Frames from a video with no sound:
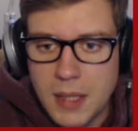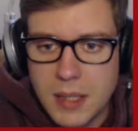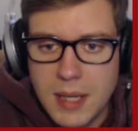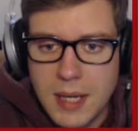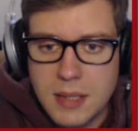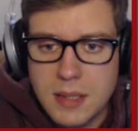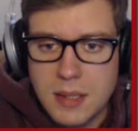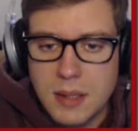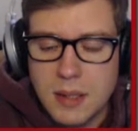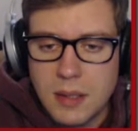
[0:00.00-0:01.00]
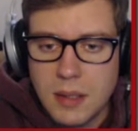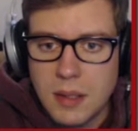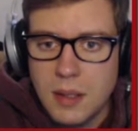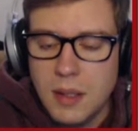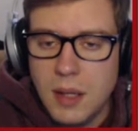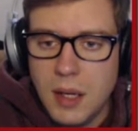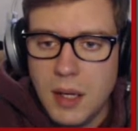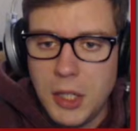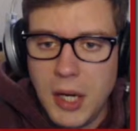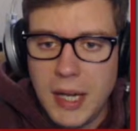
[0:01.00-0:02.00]
Yes.
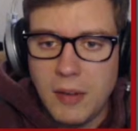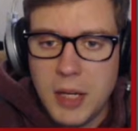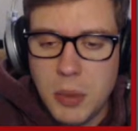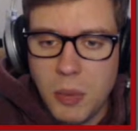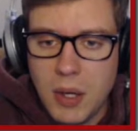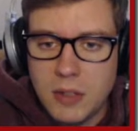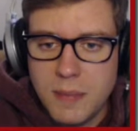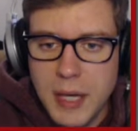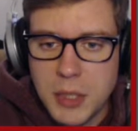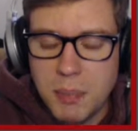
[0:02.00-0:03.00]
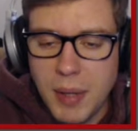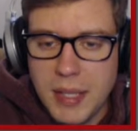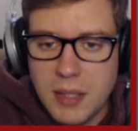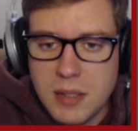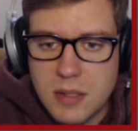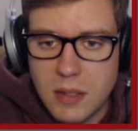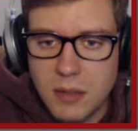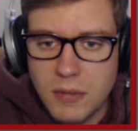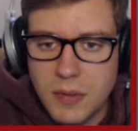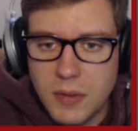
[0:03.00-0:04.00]
Dragon Rage, Rock Smash, Bite, and
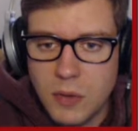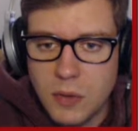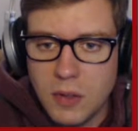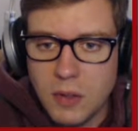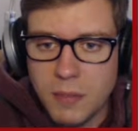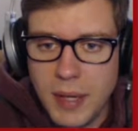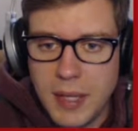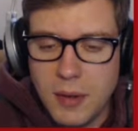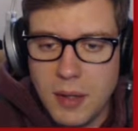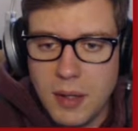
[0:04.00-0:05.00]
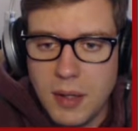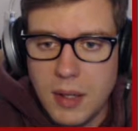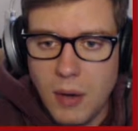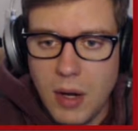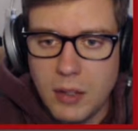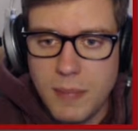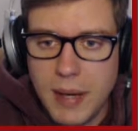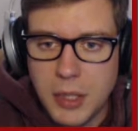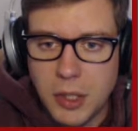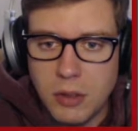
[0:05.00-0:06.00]
Surf. So Surf, Bite, and Rock
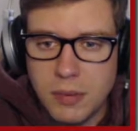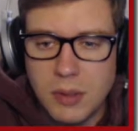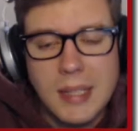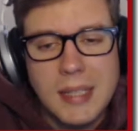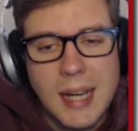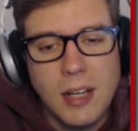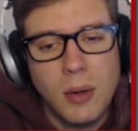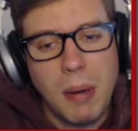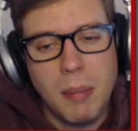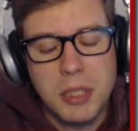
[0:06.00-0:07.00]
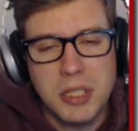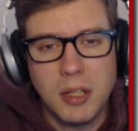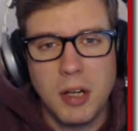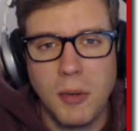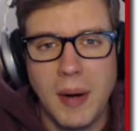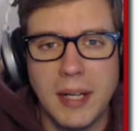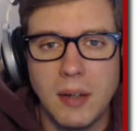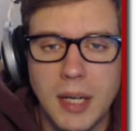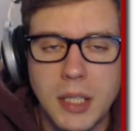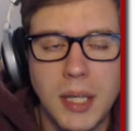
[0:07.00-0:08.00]
Smash are helpful. I know I probably shouldn't do the Dragon
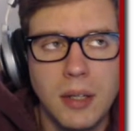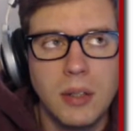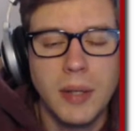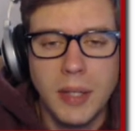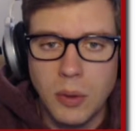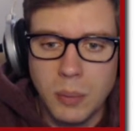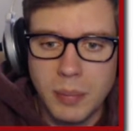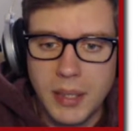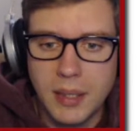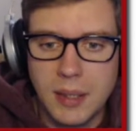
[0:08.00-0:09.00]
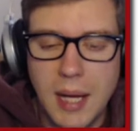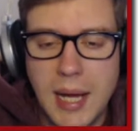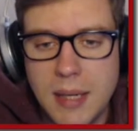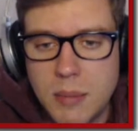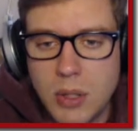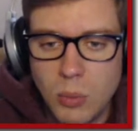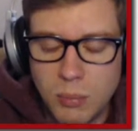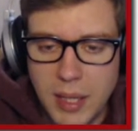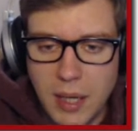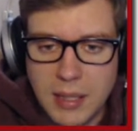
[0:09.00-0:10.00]
Rage. I know, but I don't
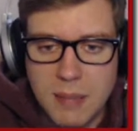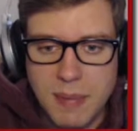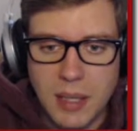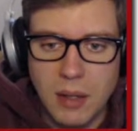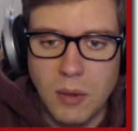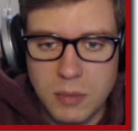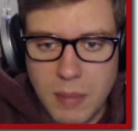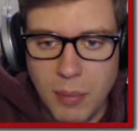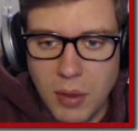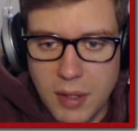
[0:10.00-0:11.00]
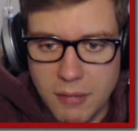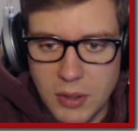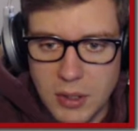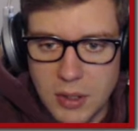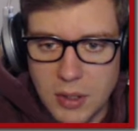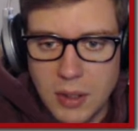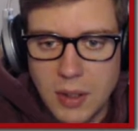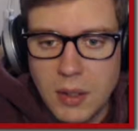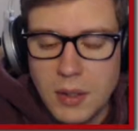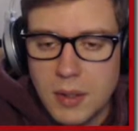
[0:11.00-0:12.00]
plan on keeping Gyarados in my party for long.
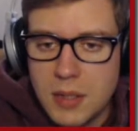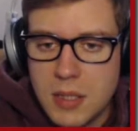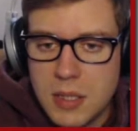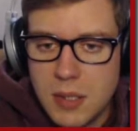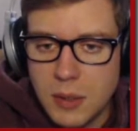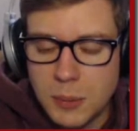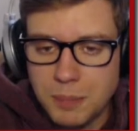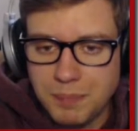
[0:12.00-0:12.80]
So,